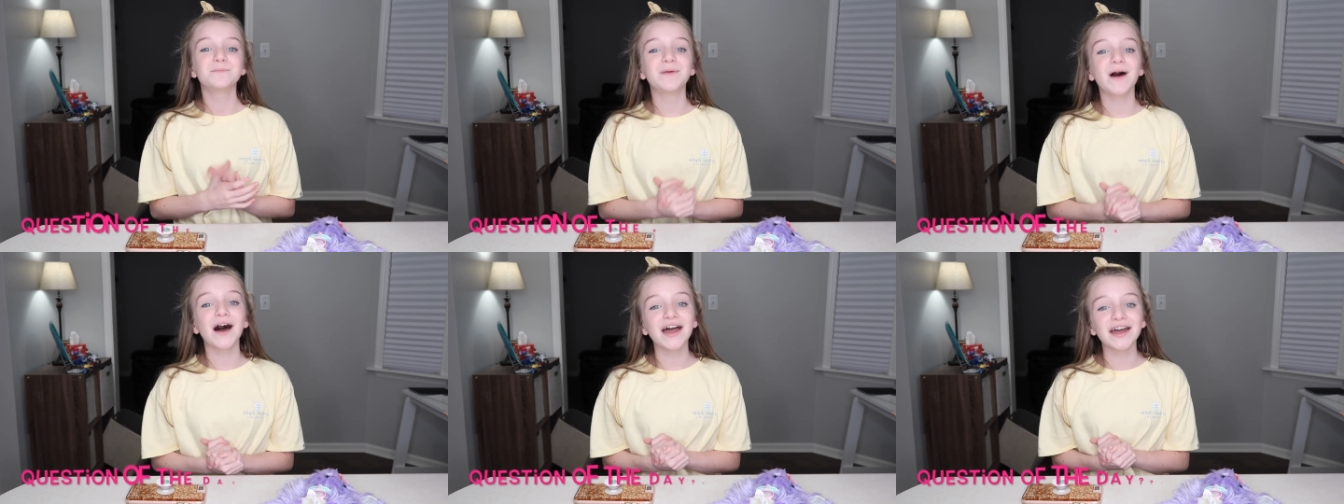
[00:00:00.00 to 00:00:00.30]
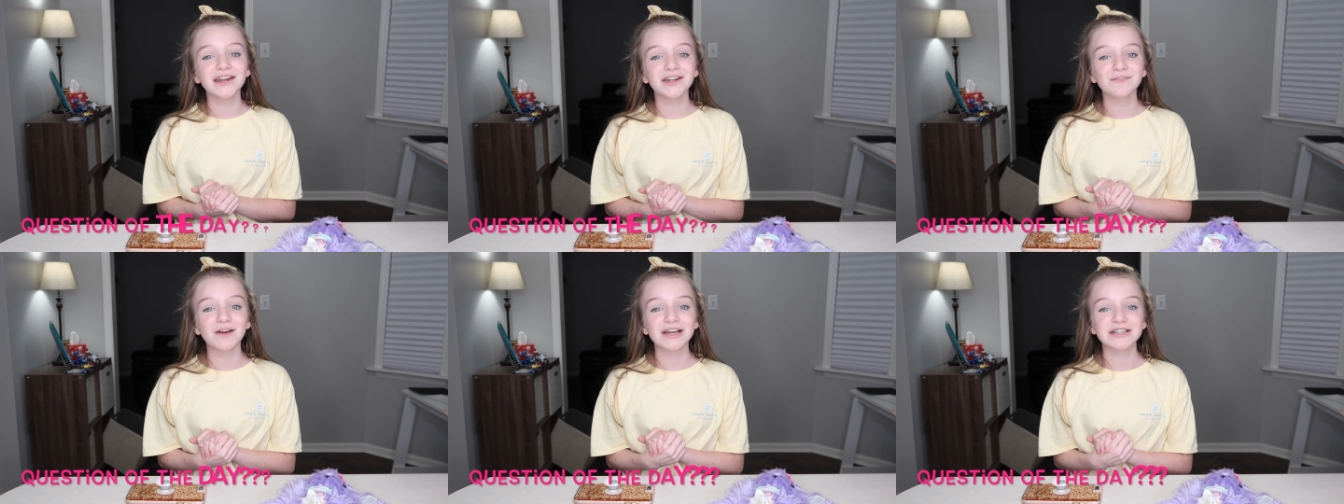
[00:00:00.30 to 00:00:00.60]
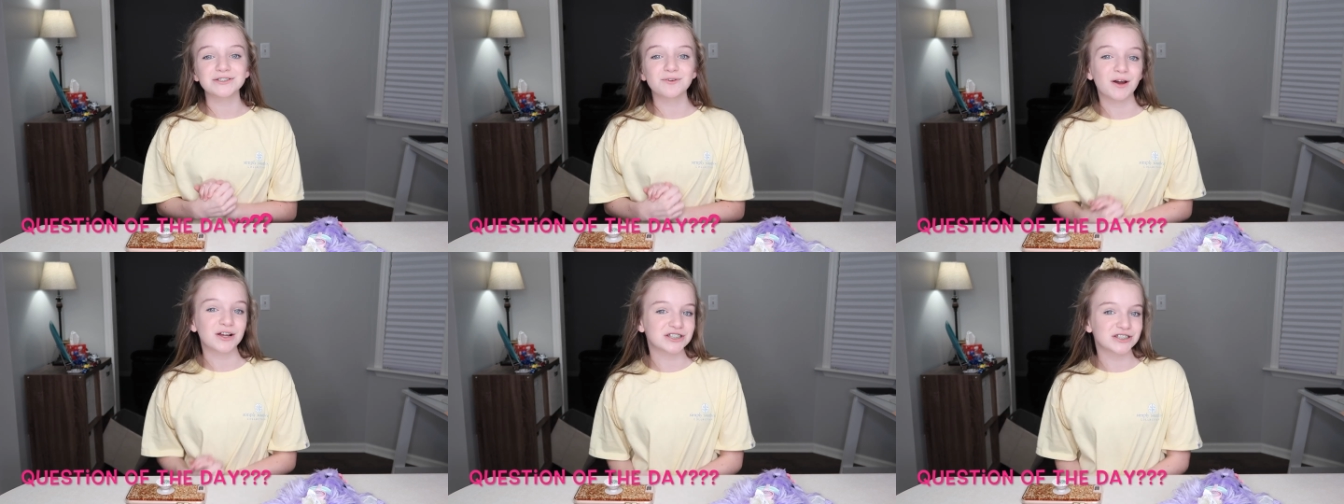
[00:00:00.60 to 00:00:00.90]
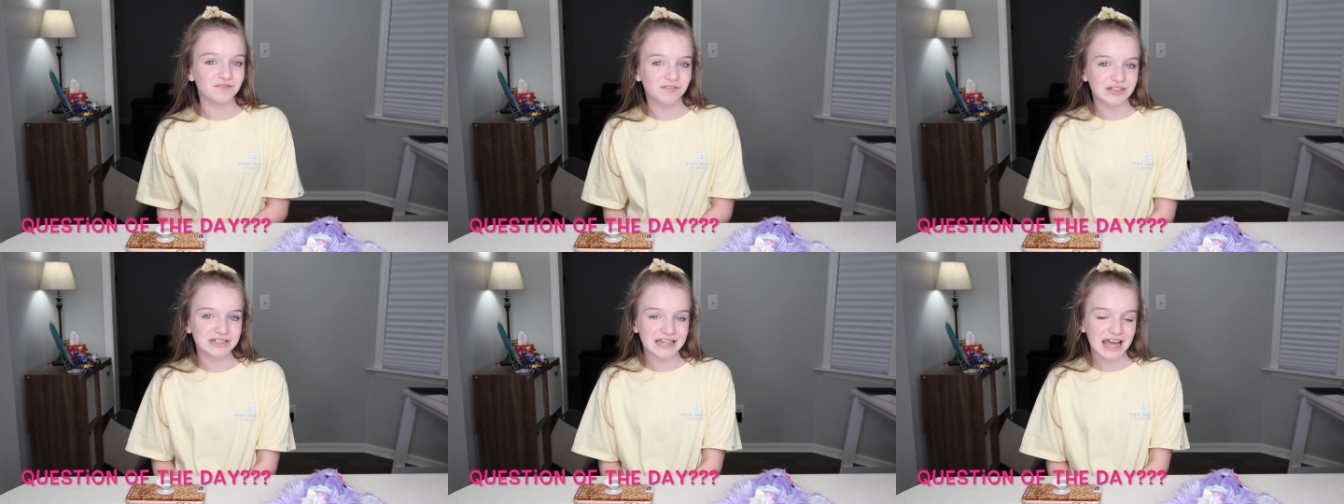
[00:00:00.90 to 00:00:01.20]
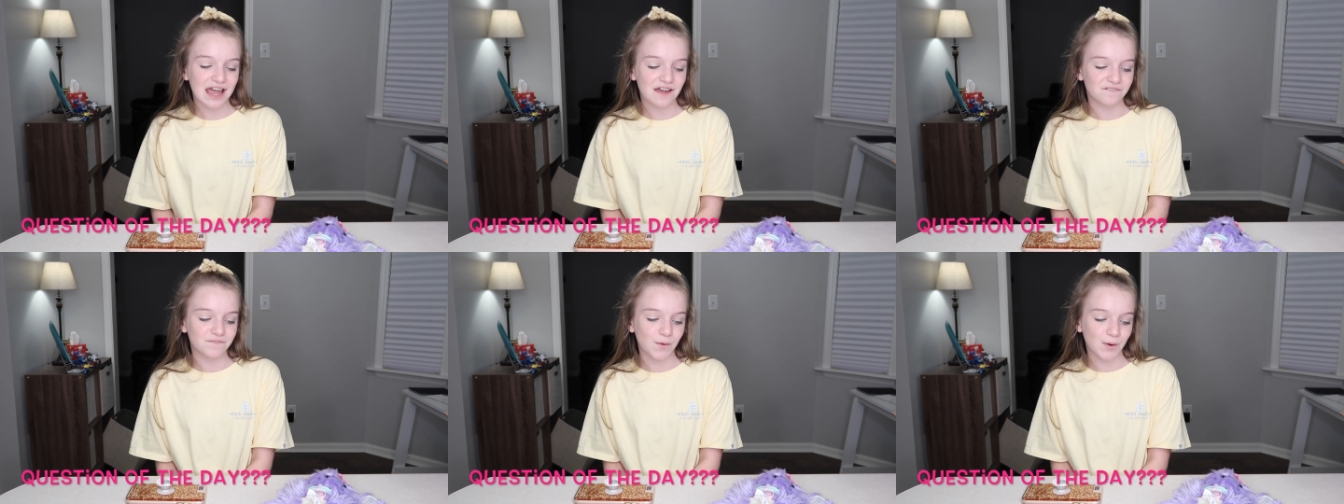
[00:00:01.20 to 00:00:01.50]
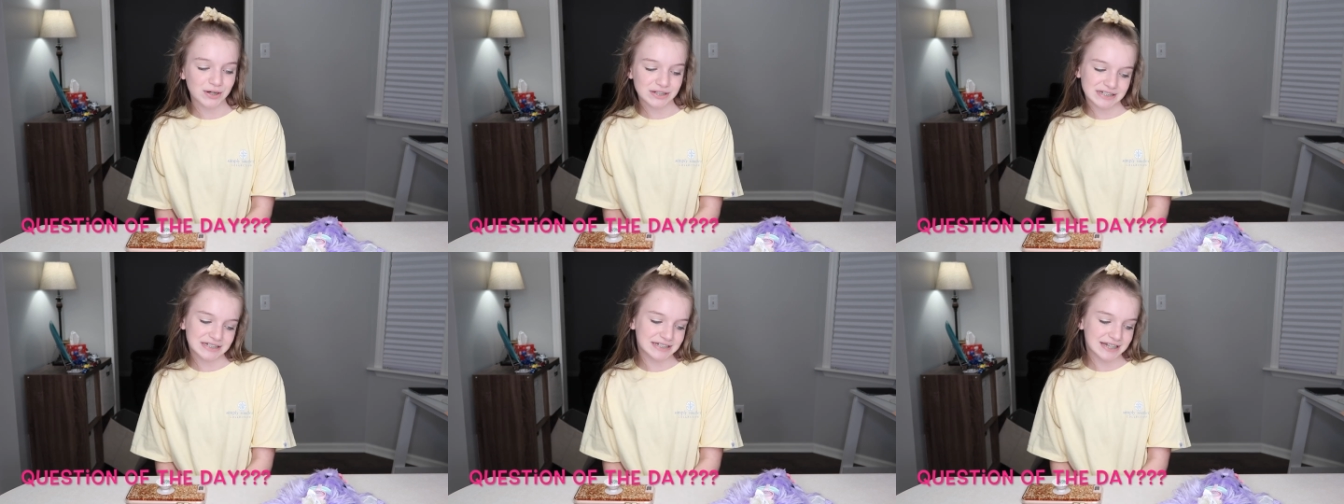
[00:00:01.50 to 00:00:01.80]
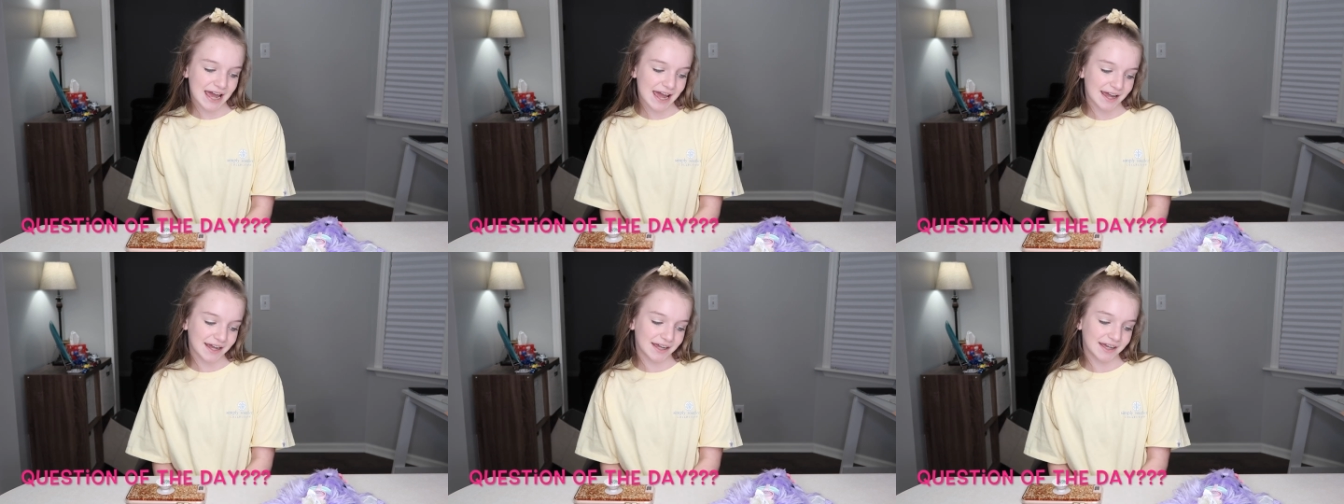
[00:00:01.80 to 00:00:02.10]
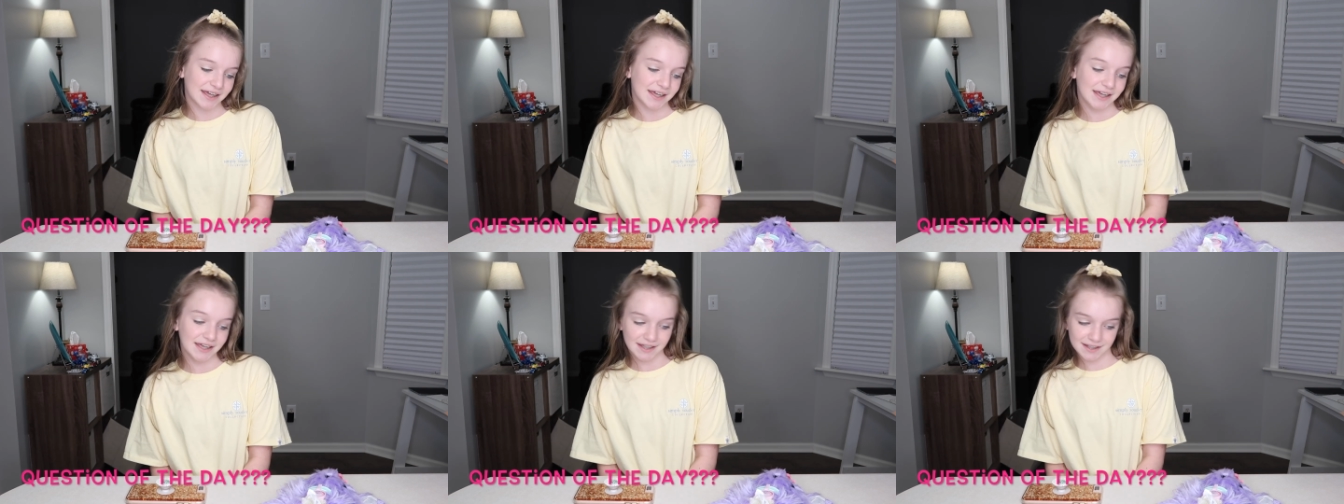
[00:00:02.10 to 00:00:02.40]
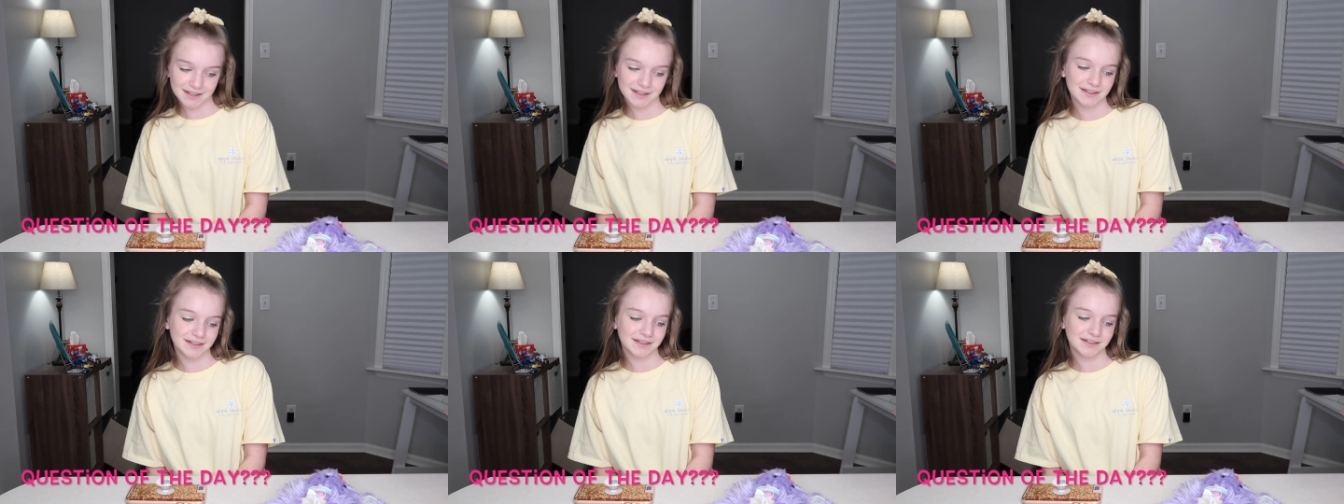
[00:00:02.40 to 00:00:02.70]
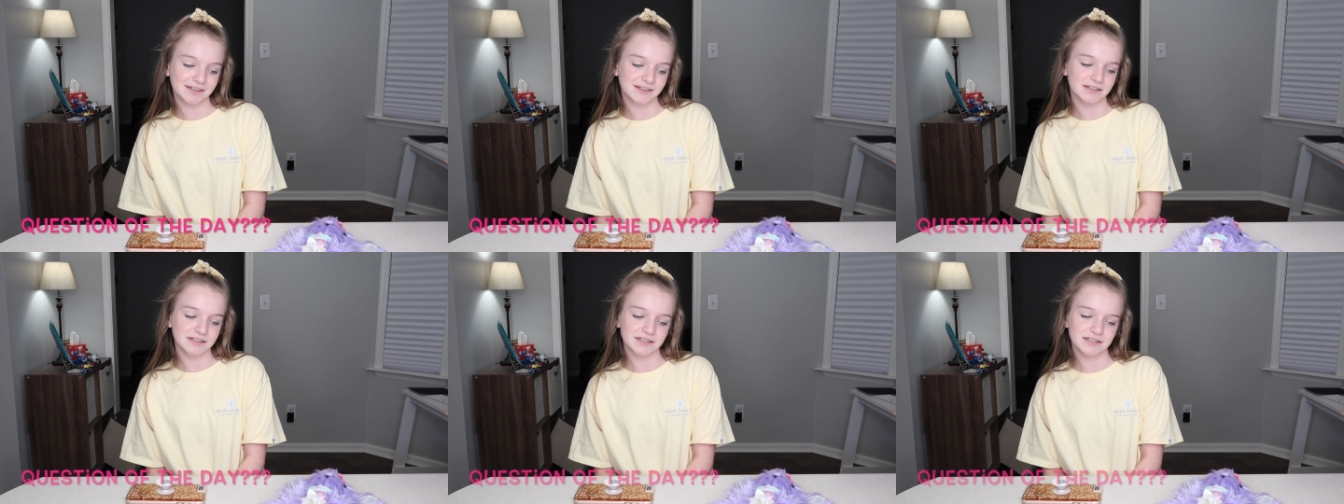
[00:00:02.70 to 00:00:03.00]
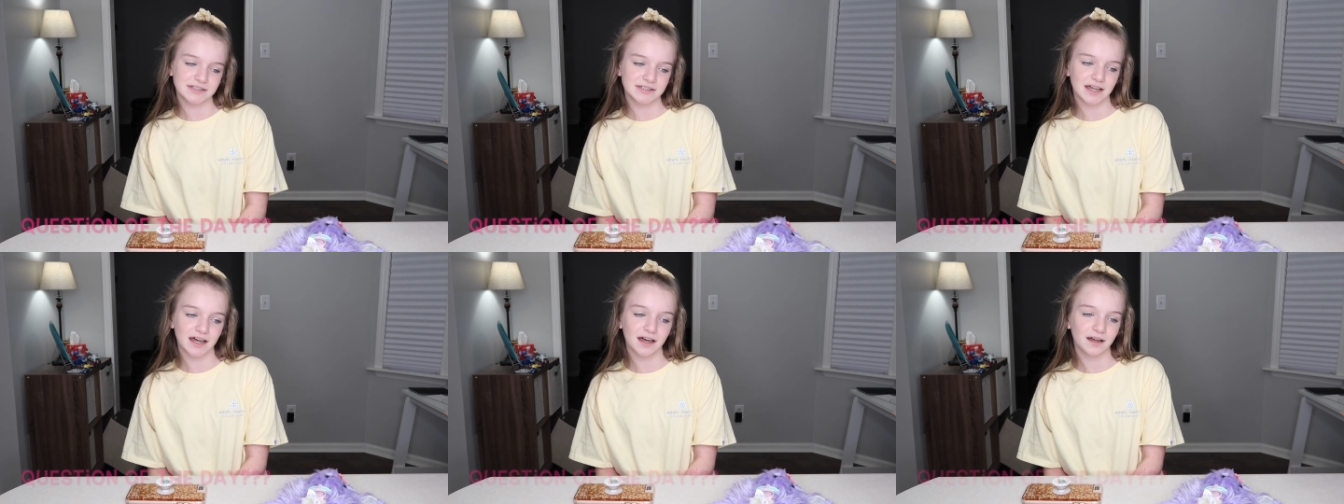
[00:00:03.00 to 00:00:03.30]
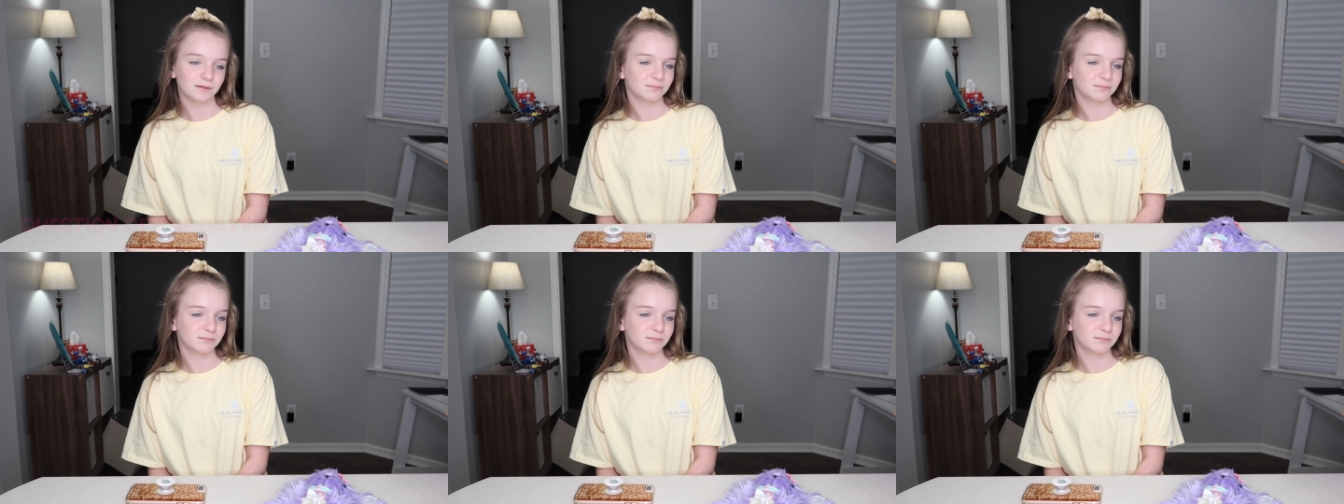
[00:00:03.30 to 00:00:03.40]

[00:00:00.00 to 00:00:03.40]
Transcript: But anyways, question of the day for today is,